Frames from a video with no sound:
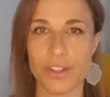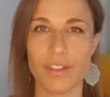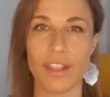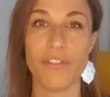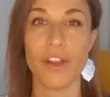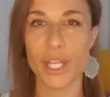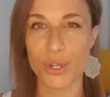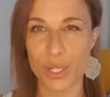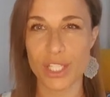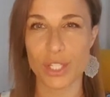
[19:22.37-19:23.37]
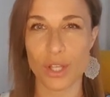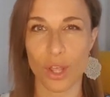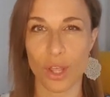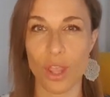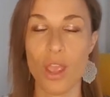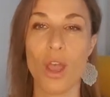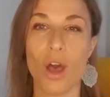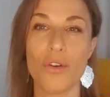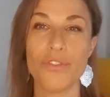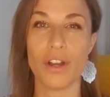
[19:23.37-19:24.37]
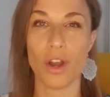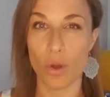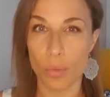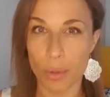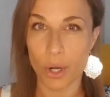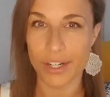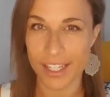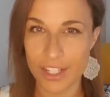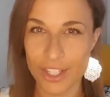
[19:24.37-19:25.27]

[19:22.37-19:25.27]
They're very critical of their own body,